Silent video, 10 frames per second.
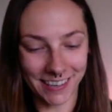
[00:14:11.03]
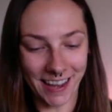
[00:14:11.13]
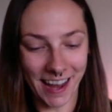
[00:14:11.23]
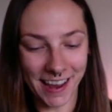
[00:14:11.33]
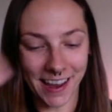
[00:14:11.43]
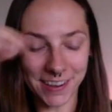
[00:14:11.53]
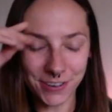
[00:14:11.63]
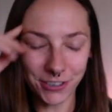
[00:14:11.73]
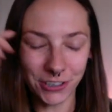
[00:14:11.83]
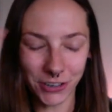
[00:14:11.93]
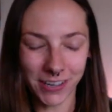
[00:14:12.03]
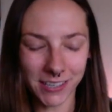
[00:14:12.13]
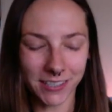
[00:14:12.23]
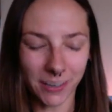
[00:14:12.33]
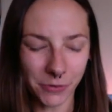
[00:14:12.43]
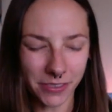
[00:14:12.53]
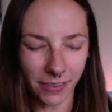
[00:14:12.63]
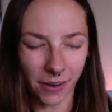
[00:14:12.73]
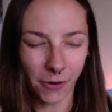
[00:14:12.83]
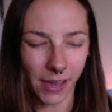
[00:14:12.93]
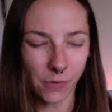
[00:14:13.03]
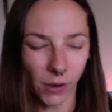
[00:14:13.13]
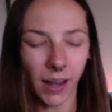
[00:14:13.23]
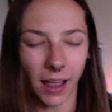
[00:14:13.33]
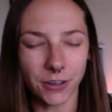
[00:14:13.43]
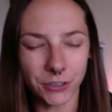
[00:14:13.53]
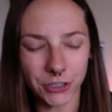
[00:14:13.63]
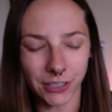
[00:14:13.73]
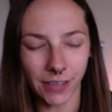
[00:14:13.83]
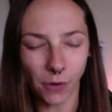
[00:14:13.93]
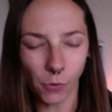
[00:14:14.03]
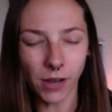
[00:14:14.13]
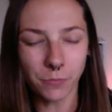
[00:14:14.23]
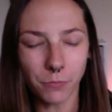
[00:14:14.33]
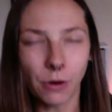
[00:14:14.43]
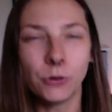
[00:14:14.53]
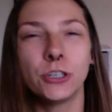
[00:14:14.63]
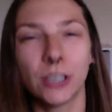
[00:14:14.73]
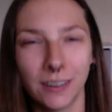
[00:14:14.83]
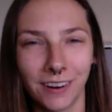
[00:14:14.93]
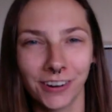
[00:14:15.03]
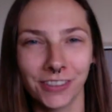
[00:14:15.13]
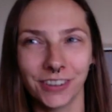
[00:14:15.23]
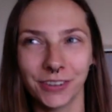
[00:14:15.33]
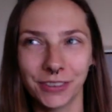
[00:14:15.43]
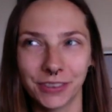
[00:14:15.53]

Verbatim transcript: and I, I usually try to sit with like, okay, what energy, like what motion are the,